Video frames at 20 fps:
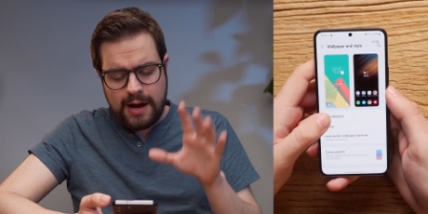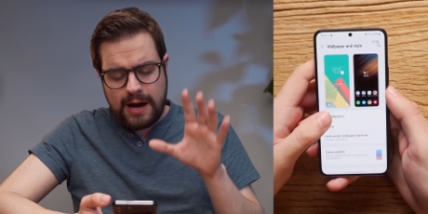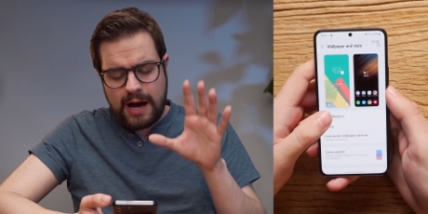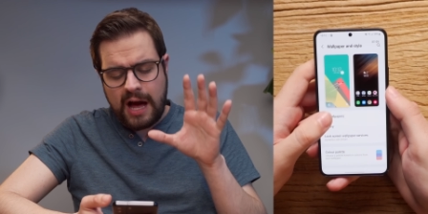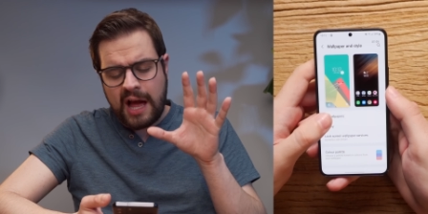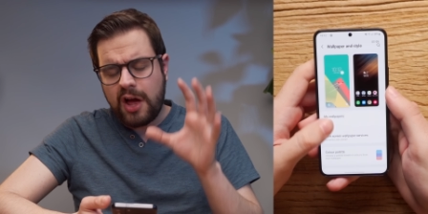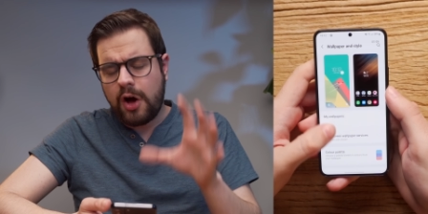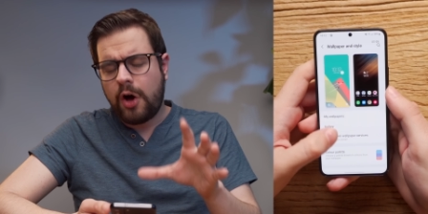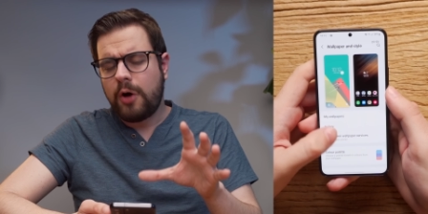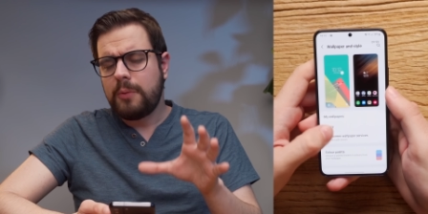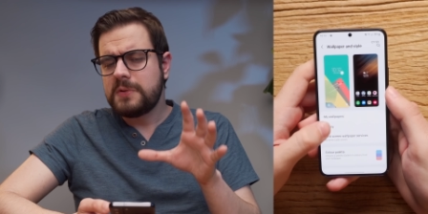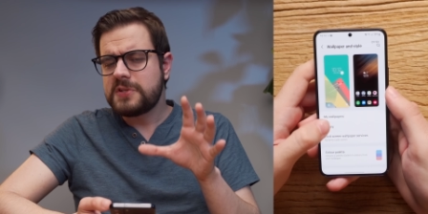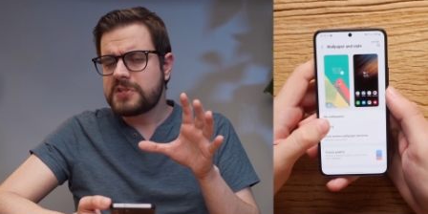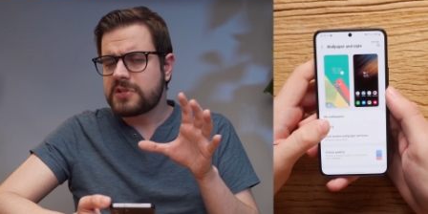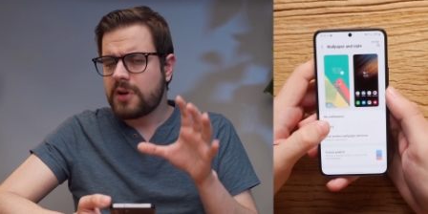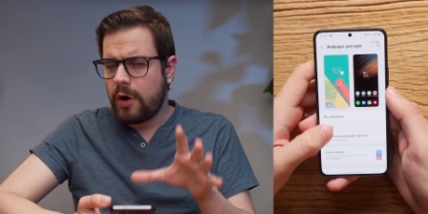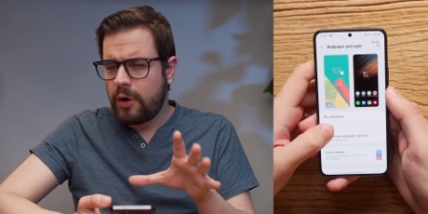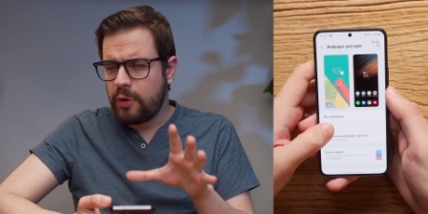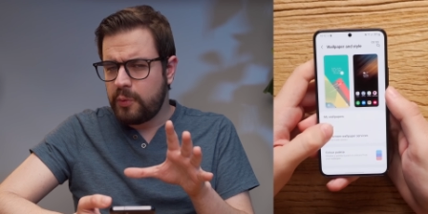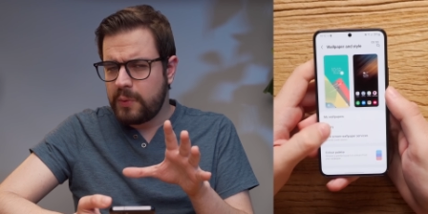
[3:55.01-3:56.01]
I almost
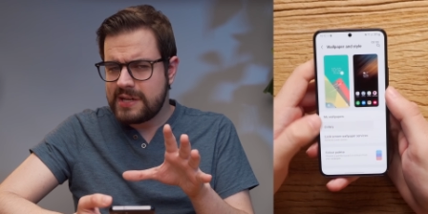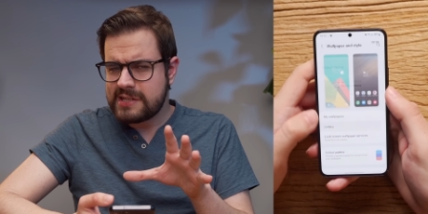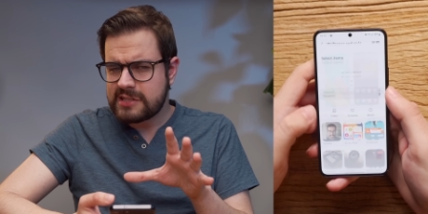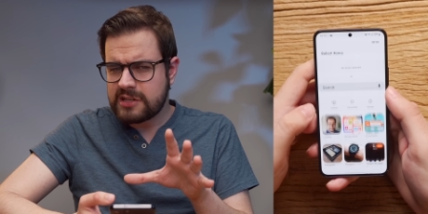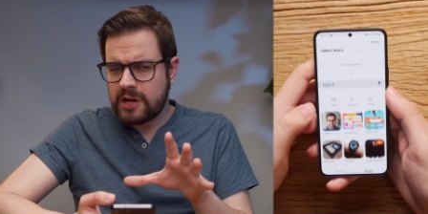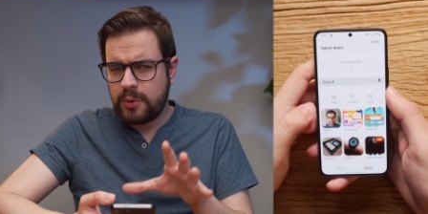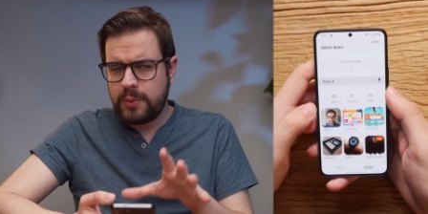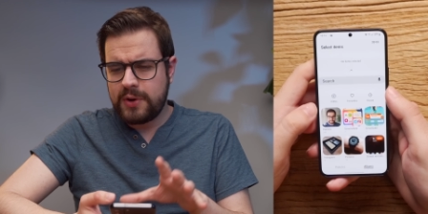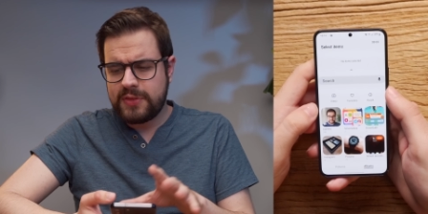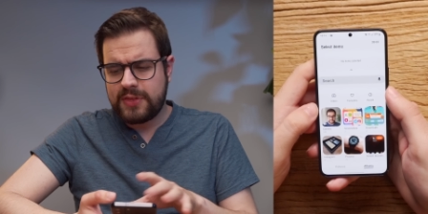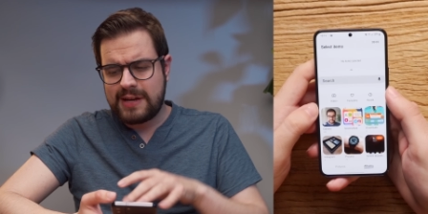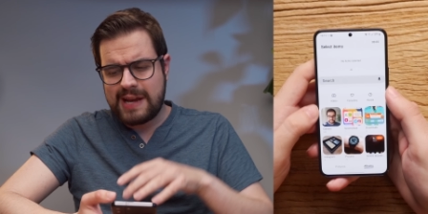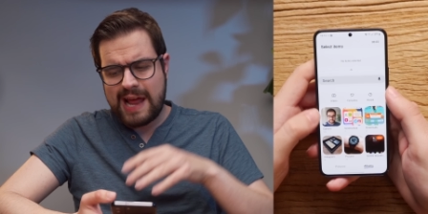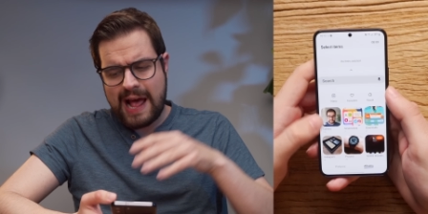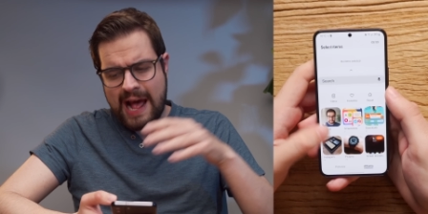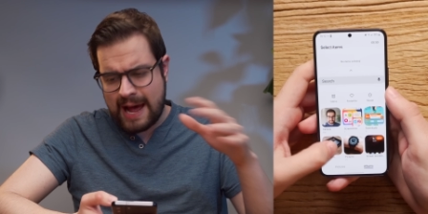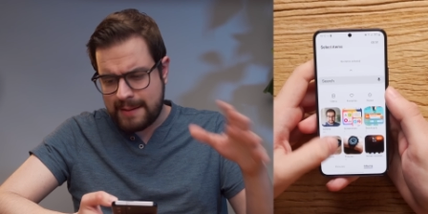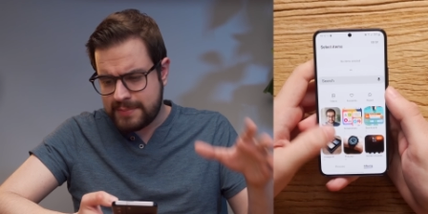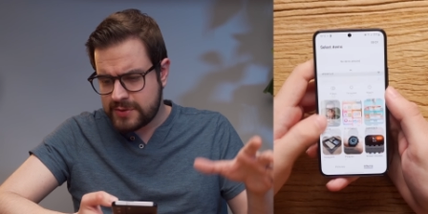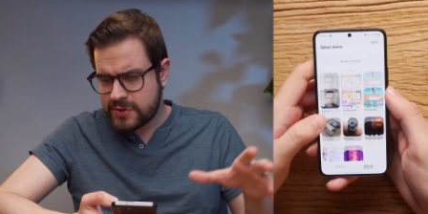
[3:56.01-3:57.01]
always go with an
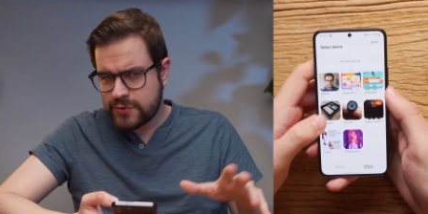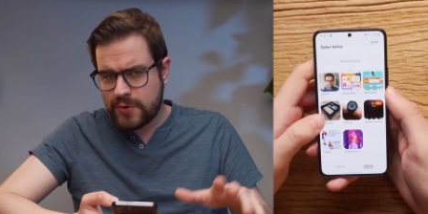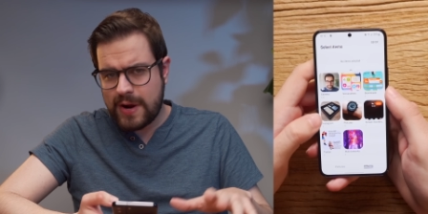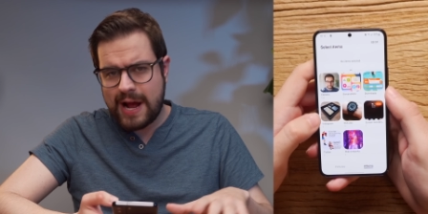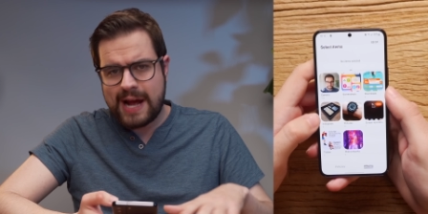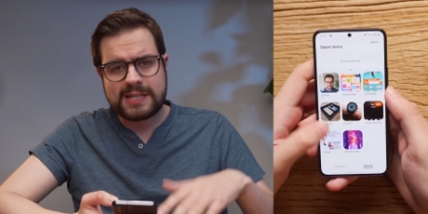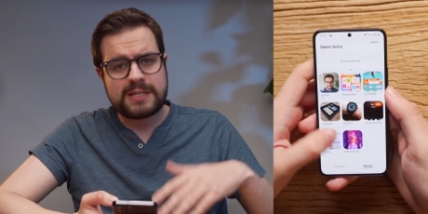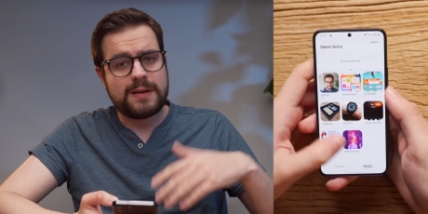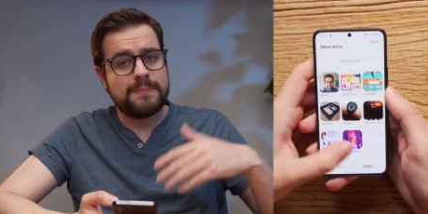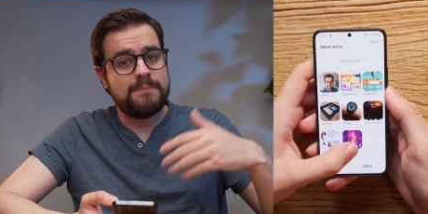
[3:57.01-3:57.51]
abstract,